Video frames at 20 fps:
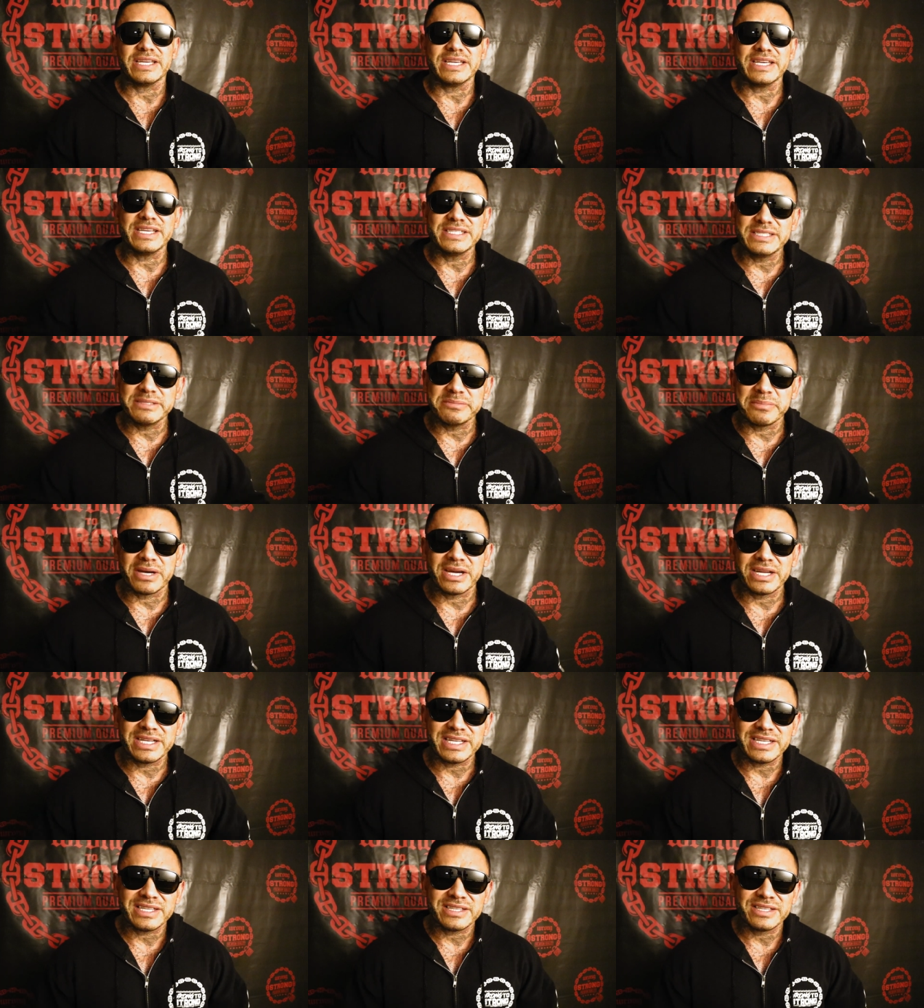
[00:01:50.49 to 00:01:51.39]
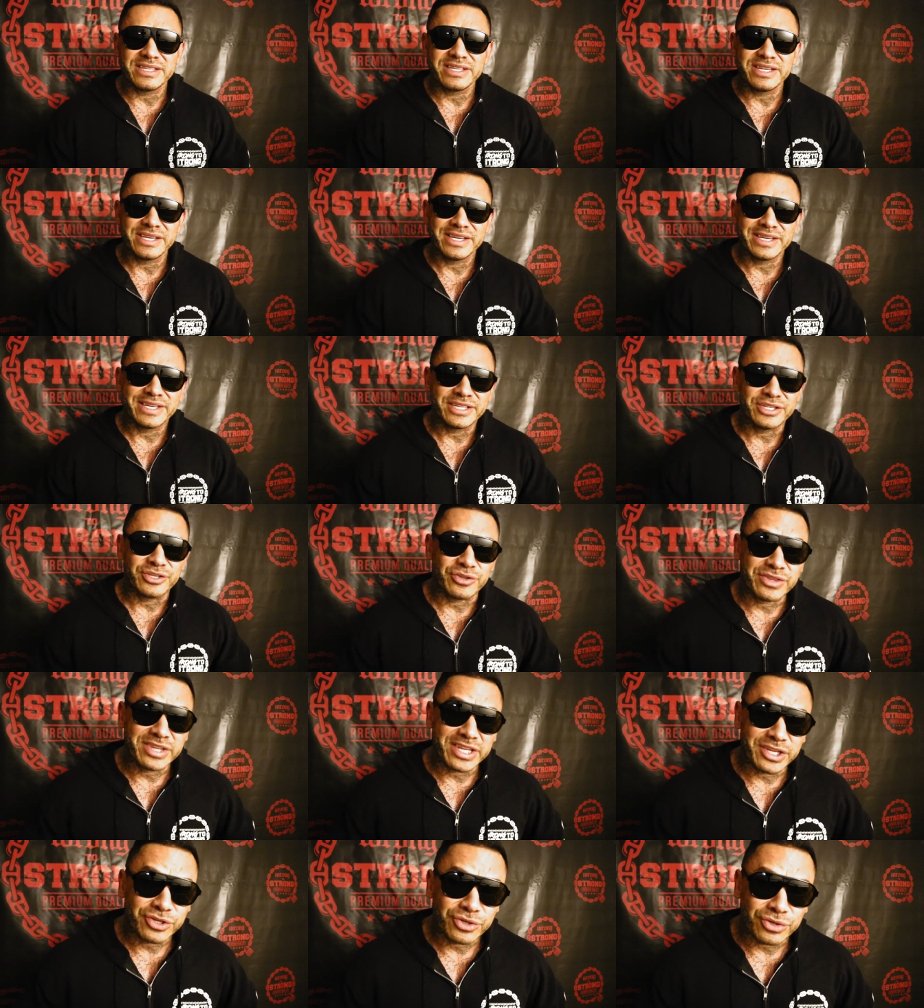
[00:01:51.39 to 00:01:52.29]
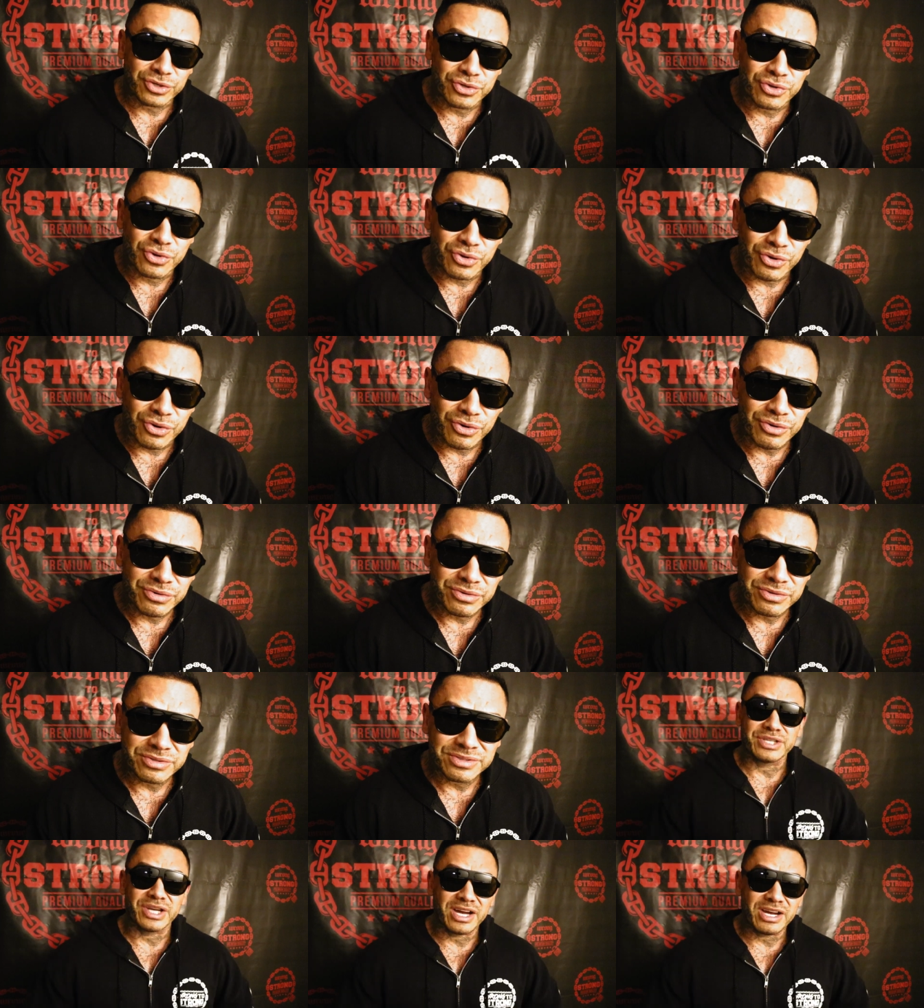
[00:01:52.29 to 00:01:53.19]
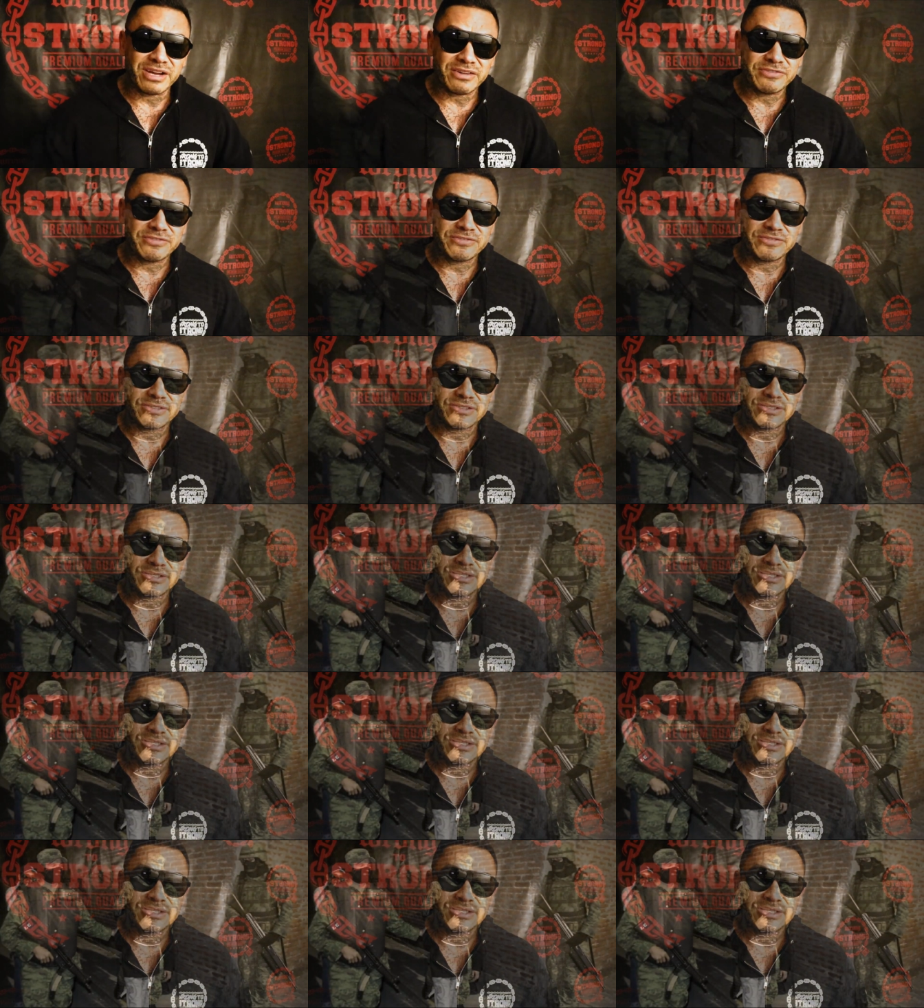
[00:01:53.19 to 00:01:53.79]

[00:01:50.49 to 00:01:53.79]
Easy money, you think you're cool, tough.